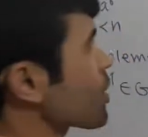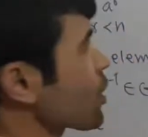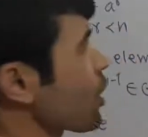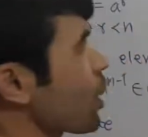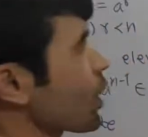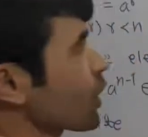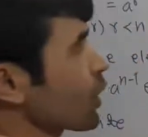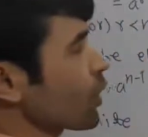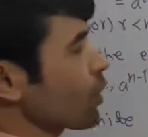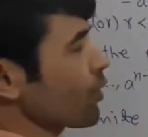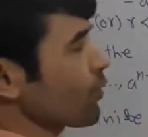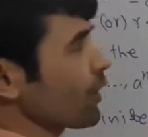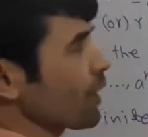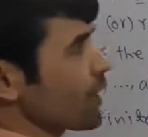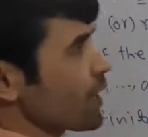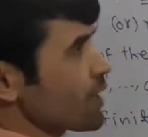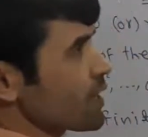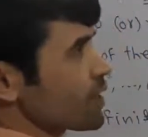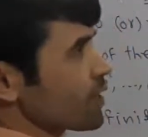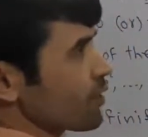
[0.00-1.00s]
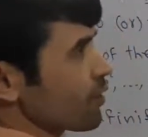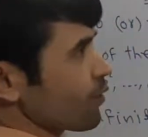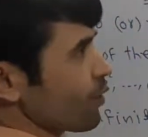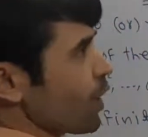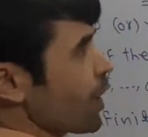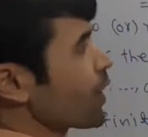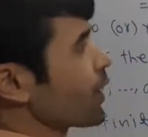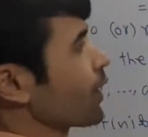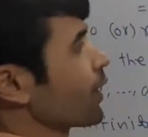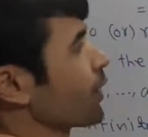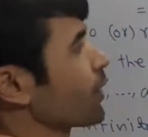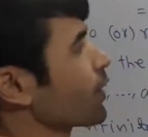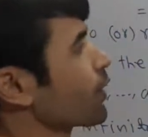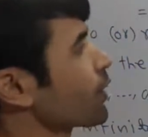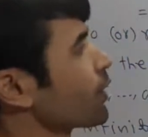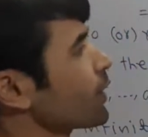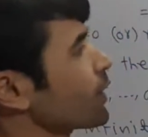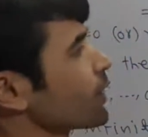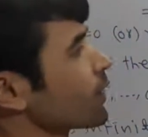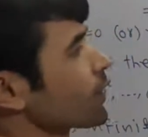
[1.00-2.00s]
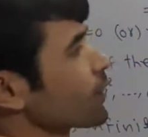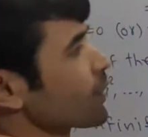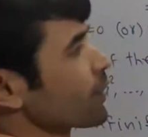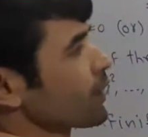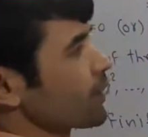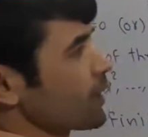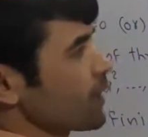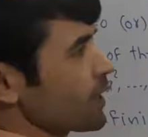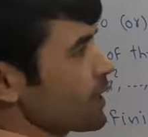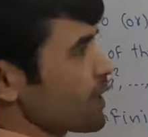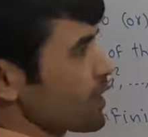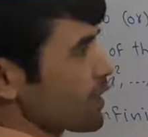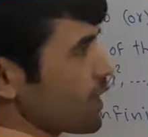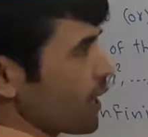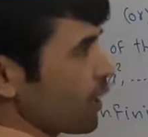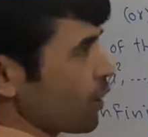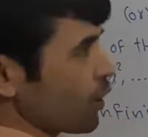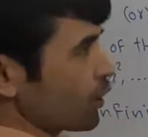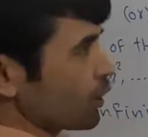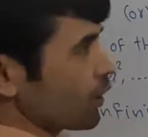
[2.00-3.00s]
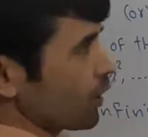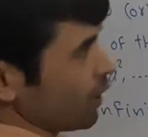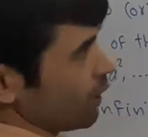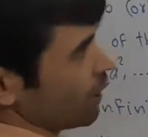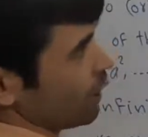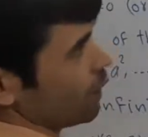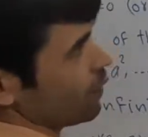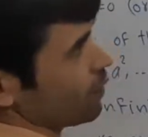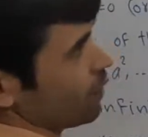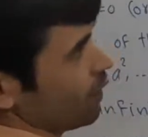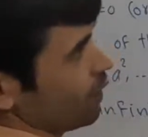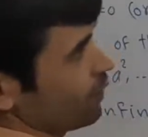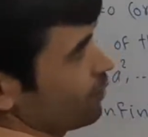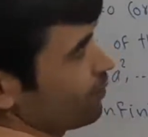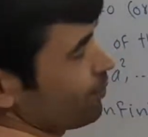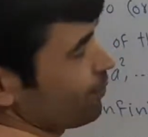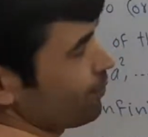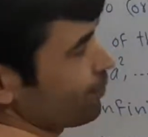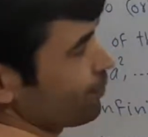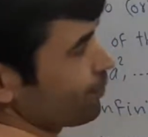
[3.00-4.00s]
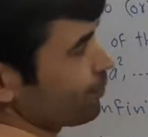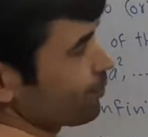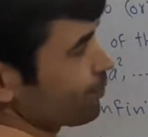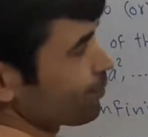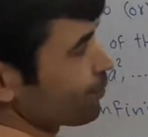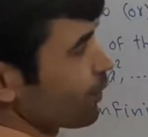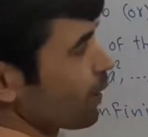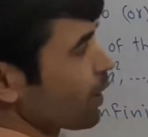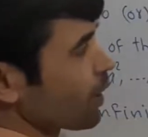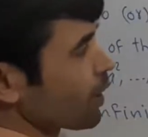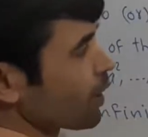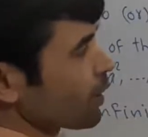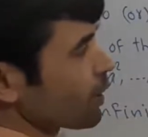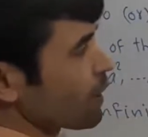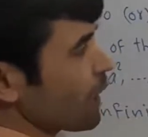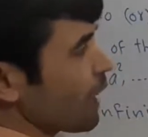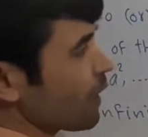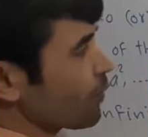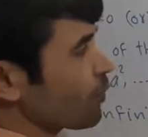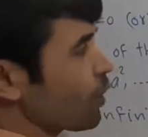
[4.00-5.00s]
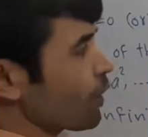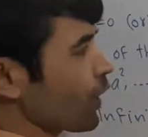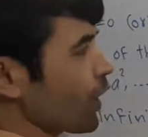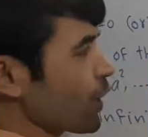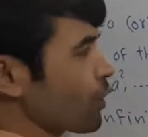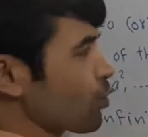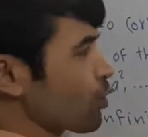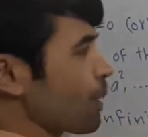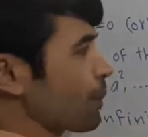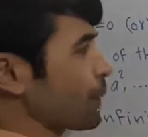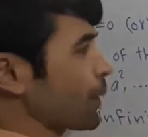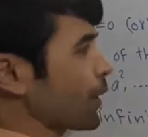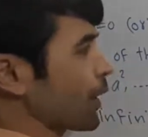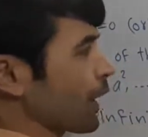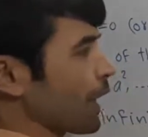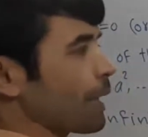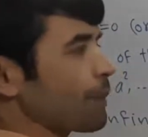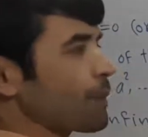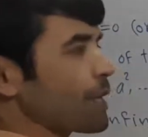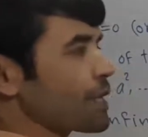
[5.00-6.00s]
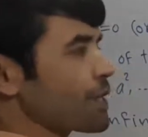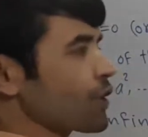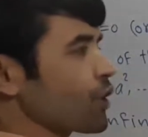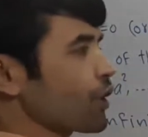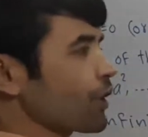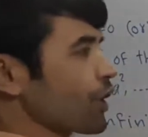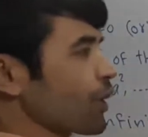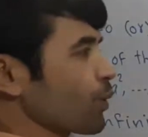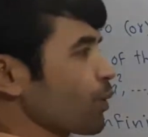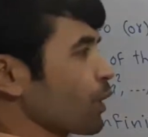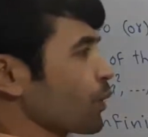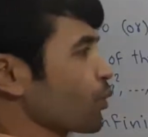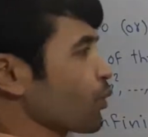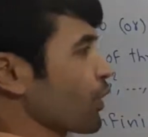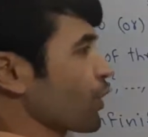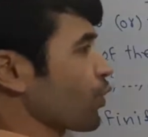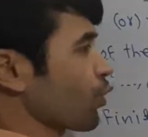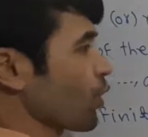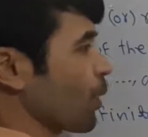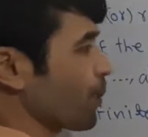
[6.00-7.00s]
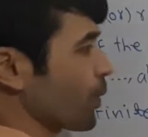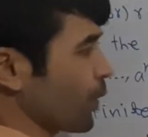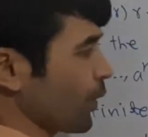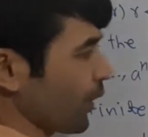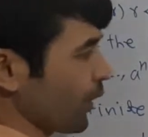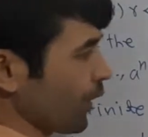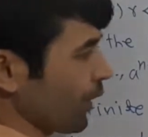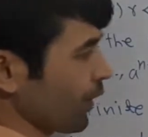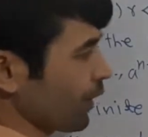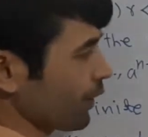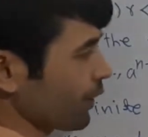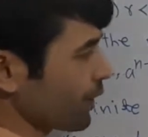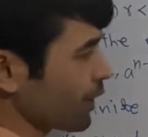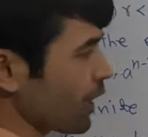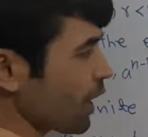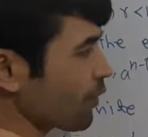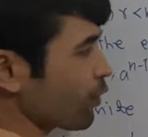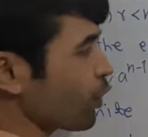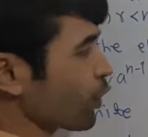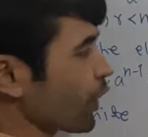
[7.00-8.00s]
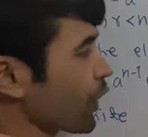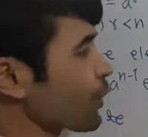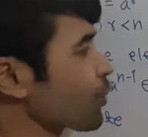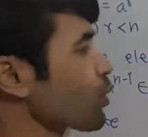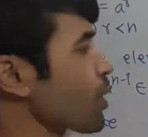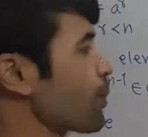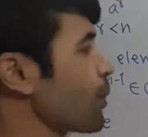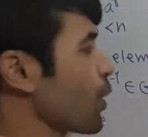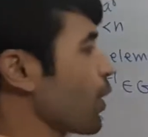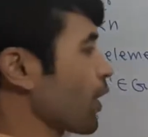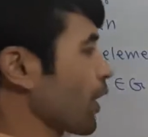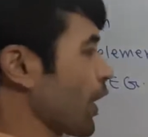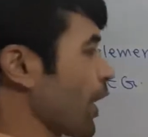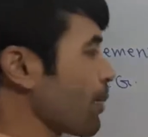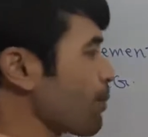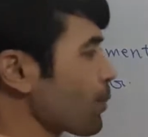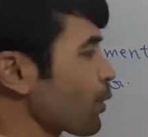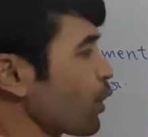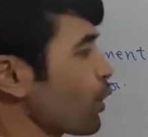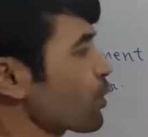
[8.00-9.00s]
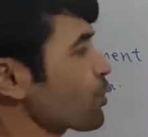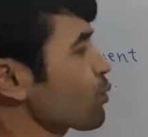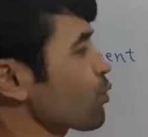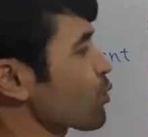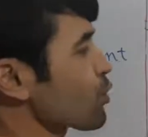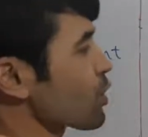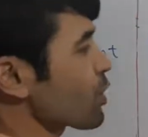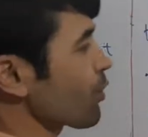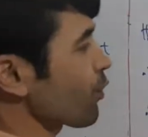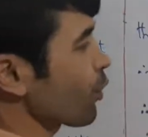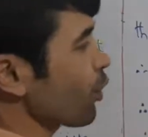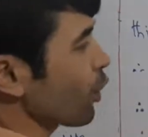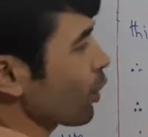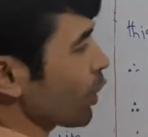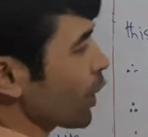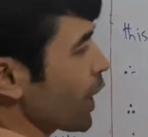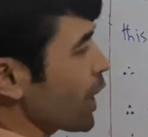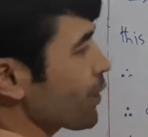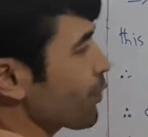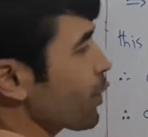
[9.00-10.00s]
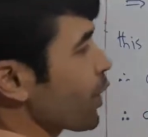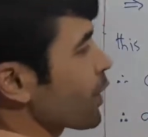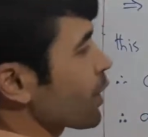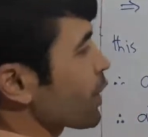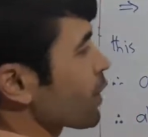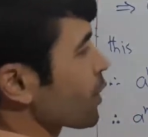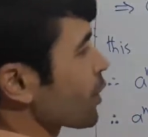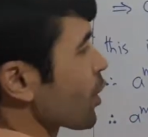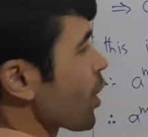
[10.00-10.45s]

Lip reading: order of A is finite. This is a contradiction. Therefore, a to the power m is not equal to a to the power m. Therefore, a to the power m belongs to G for infinite